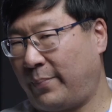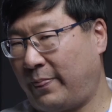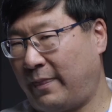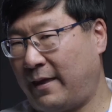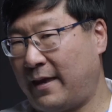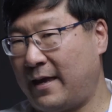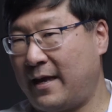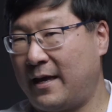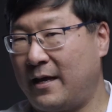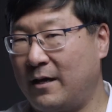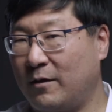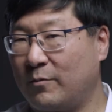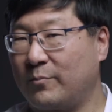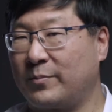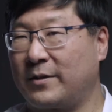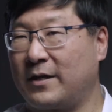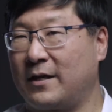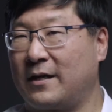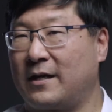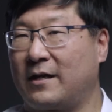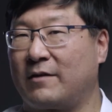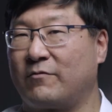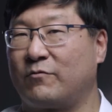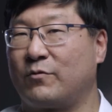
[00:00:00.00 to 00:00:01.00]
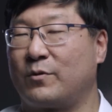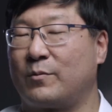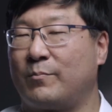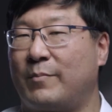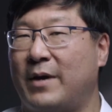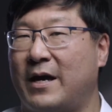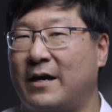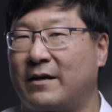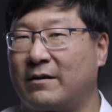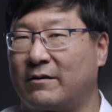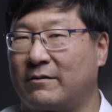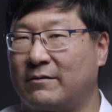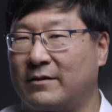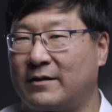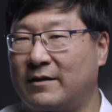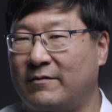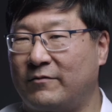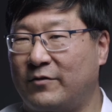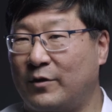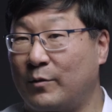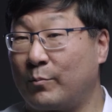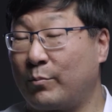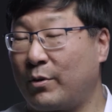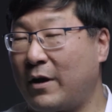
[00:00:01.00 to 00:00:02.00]
help get everyone better, and I'm
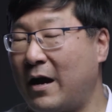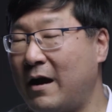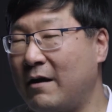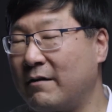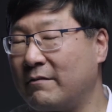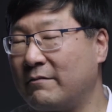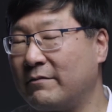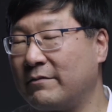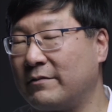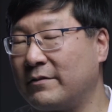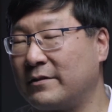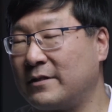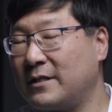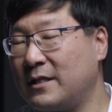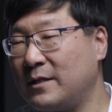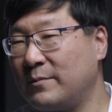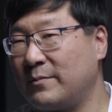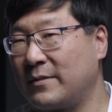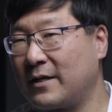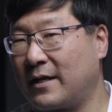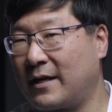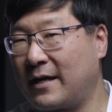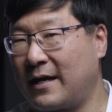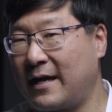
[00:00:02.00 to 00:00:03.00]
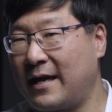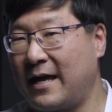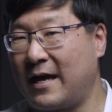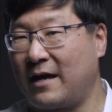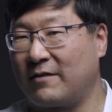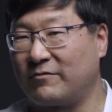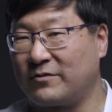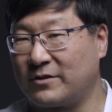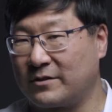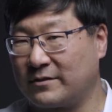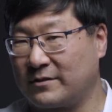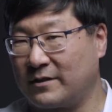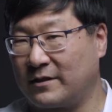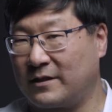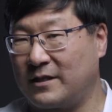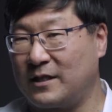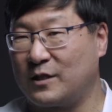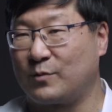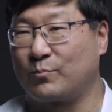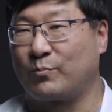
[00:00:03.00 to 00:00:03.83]
very proud of the team that I have, just like he's